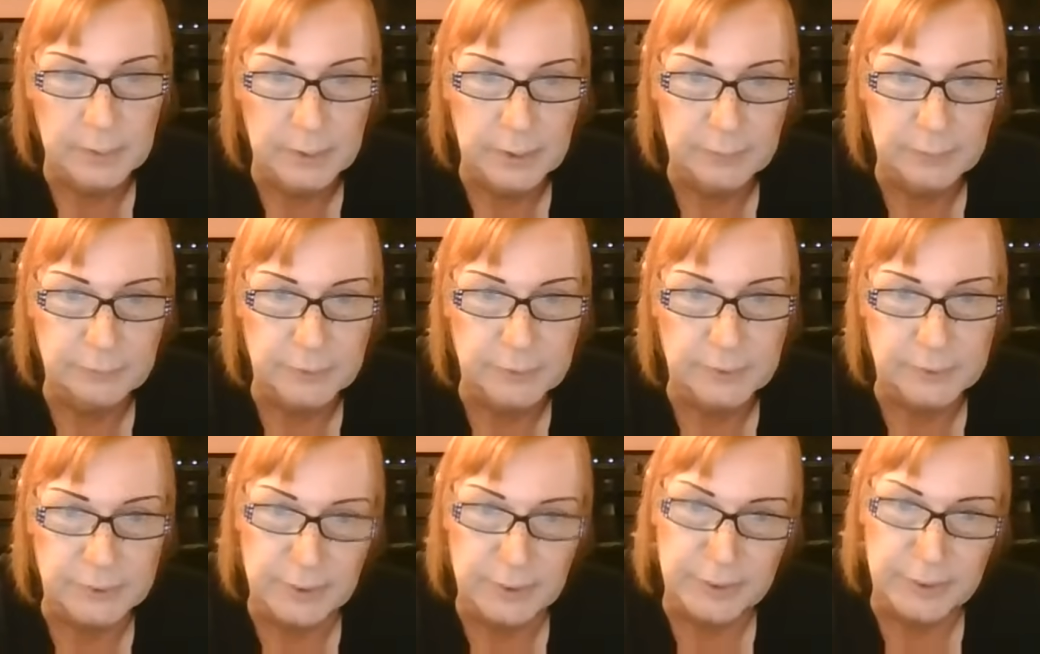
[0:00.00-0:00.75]
If you
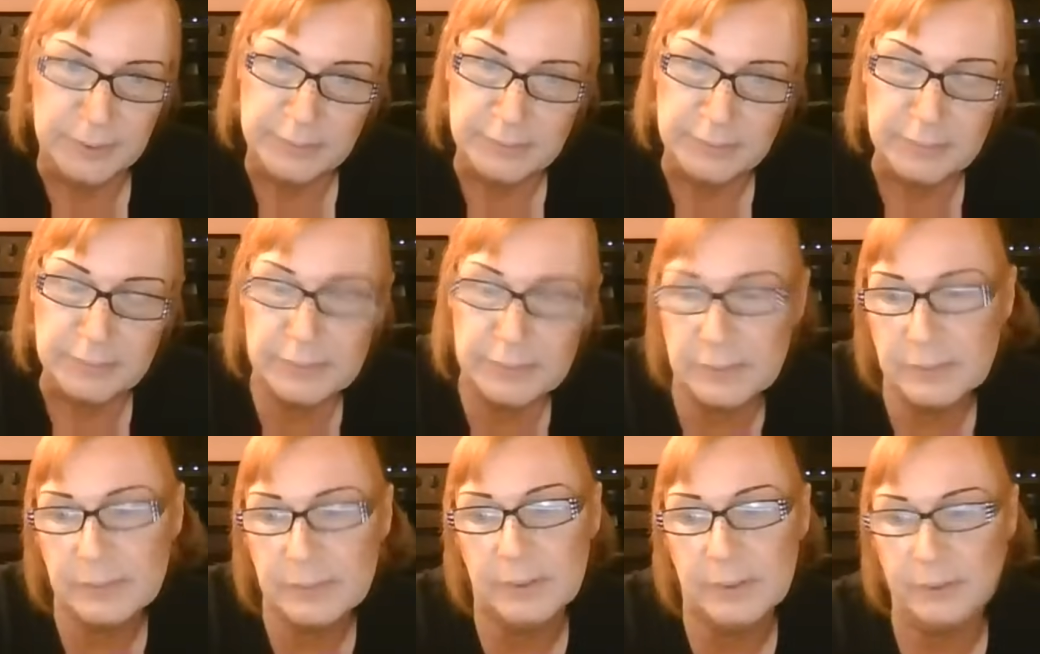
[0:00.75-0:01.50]
decide
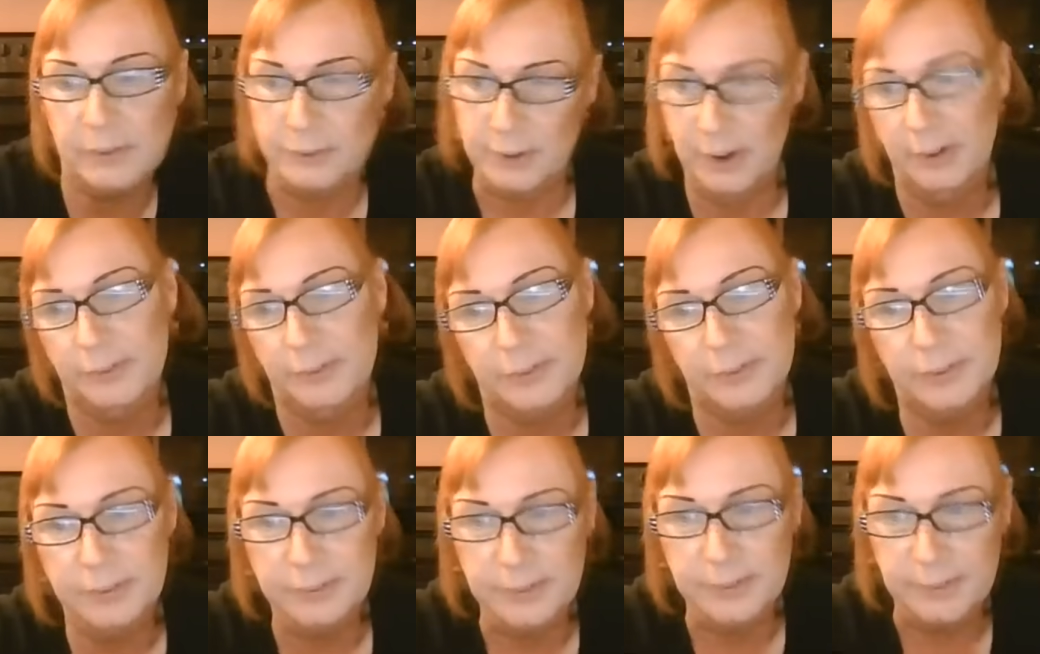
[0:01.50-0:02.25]
there's
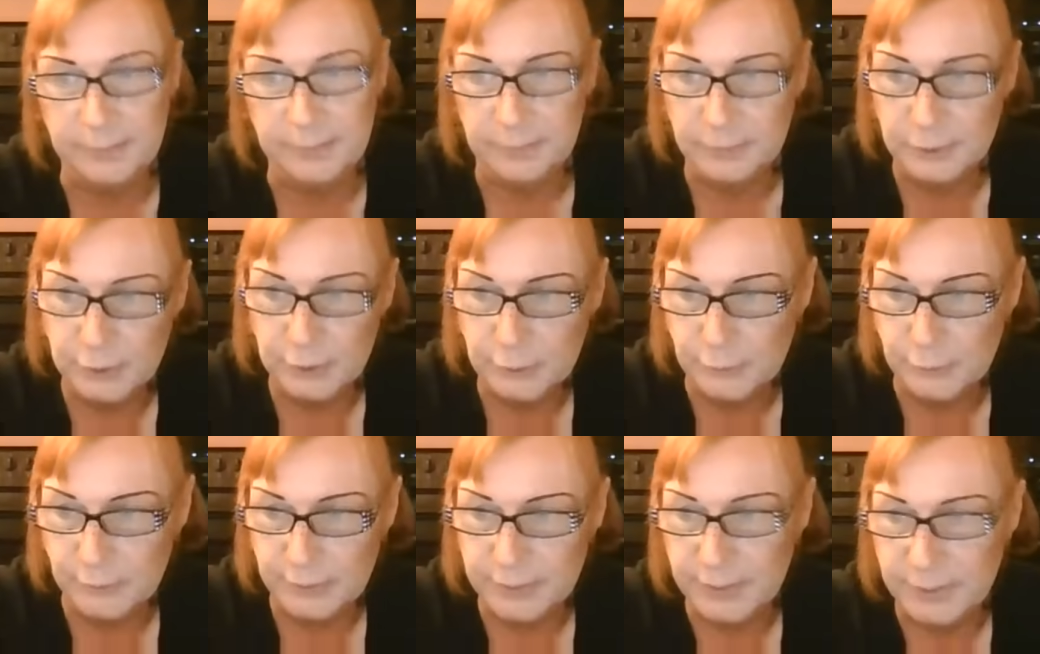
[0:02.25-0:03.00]
content that you'd
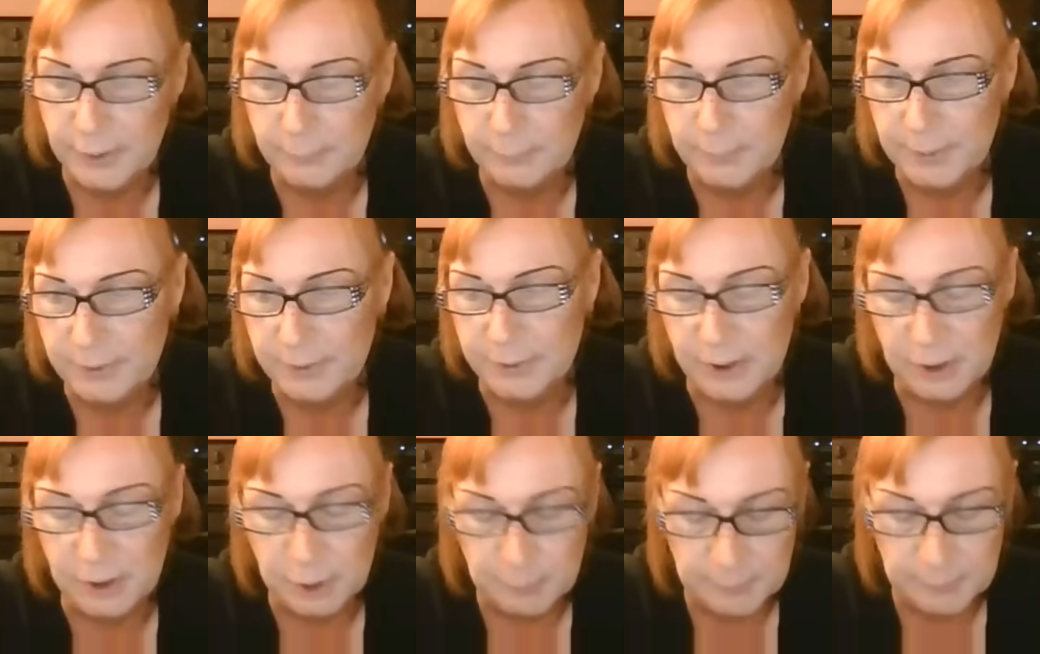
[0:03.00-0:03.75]
really like me to
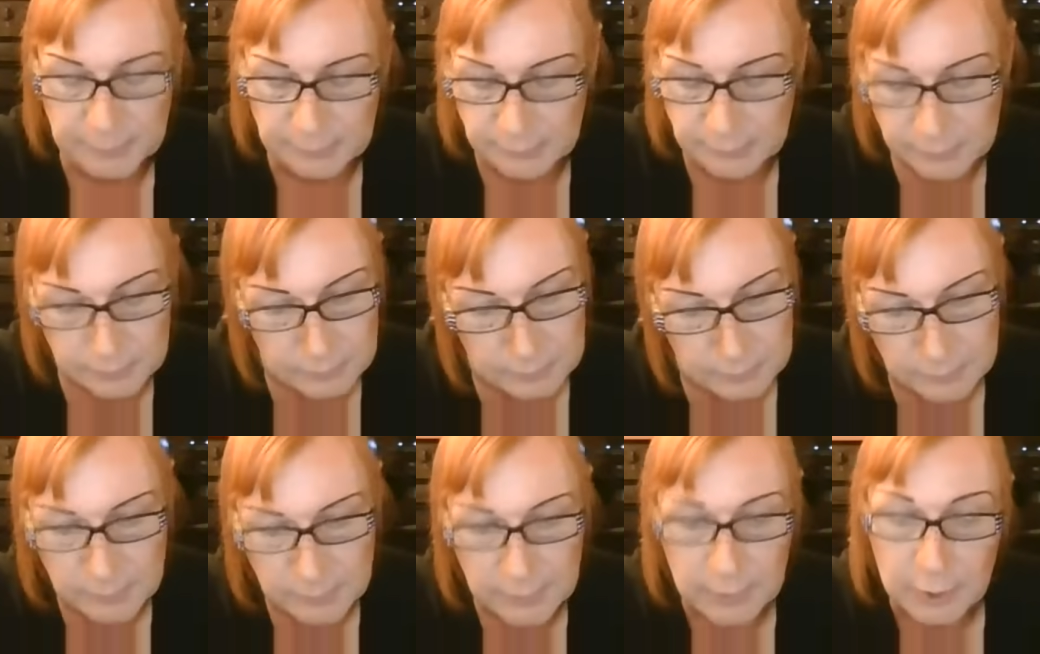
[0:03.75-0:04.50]
talk about,
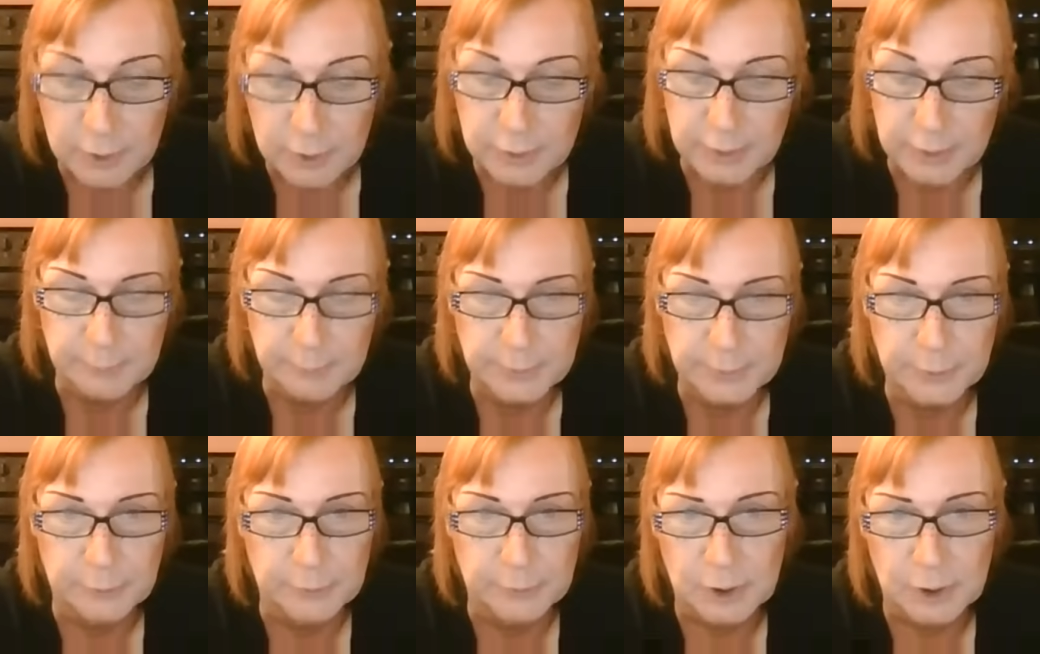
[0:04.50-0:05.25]
let me
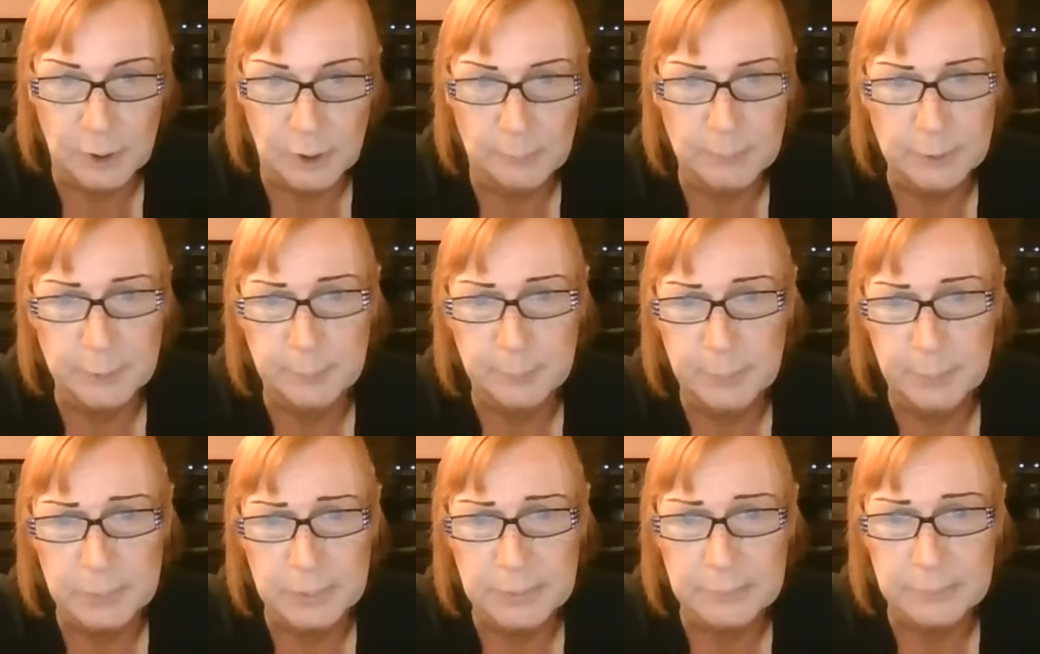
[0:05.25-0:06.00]
know in the comments
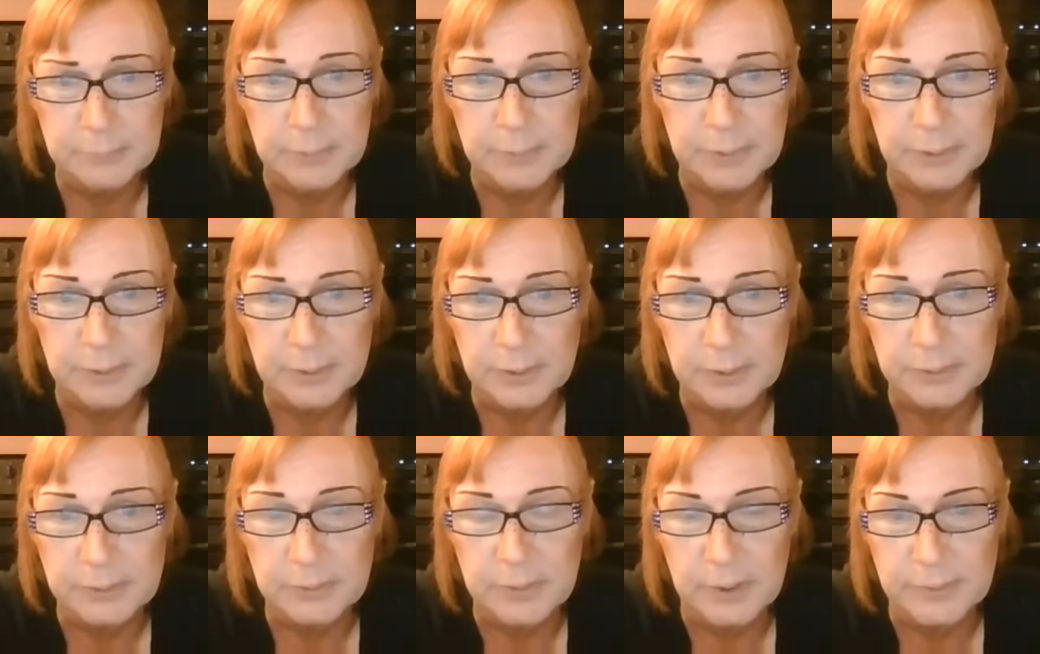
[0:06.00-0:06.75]
below, and
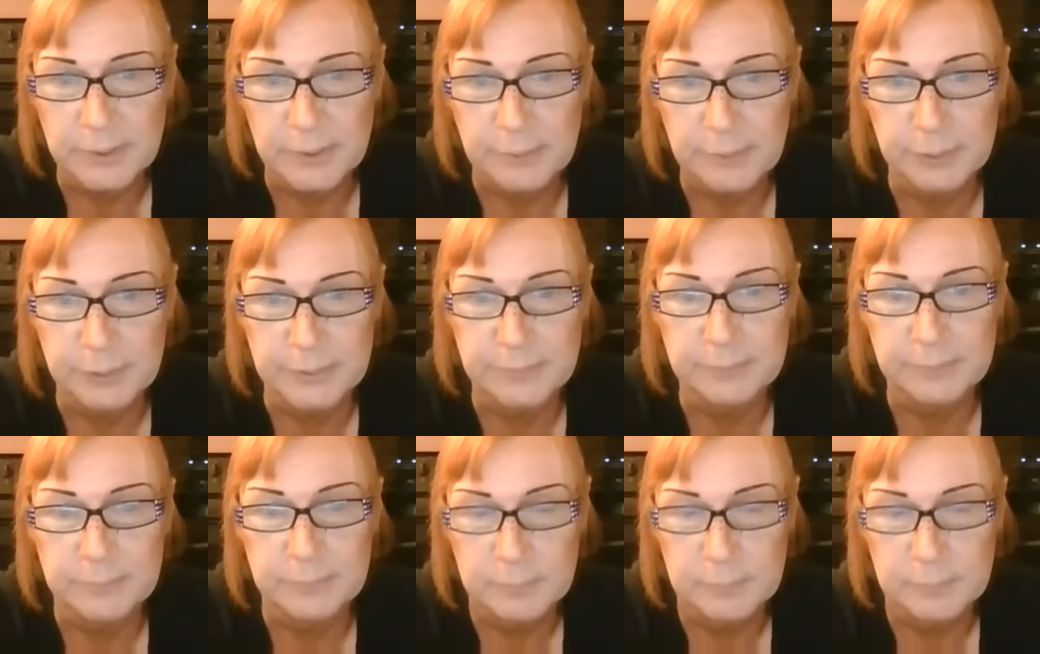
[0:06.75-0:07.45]
I'll definitely